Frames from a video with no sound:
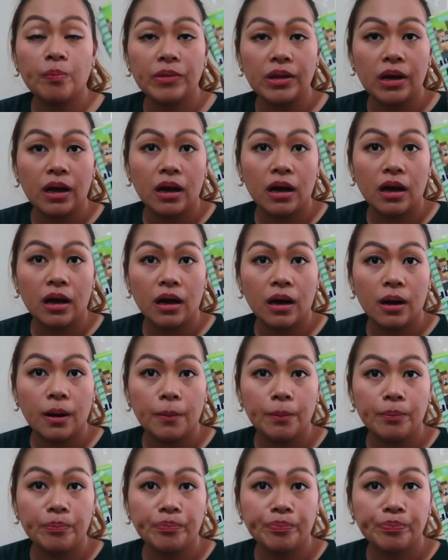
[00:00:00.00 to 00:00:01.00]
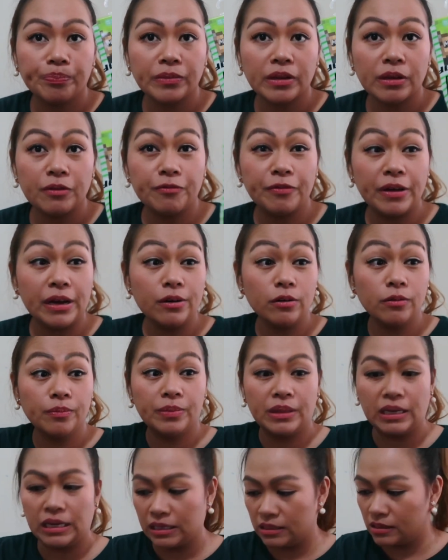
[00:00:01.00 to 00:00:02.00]
pair of
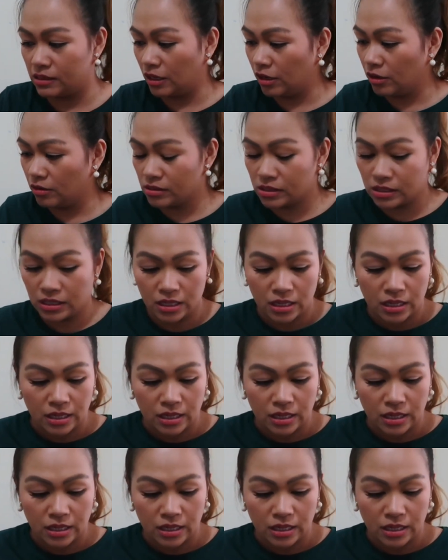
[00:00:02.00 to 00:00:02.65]
three socks.